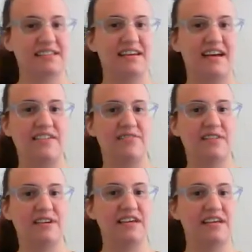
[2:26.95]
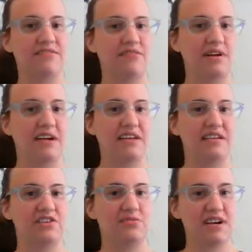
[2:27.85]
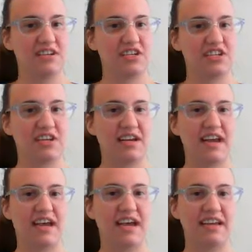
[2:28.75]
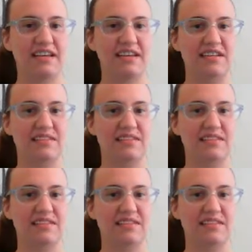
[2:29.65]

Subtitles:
I don't want to give away too much, and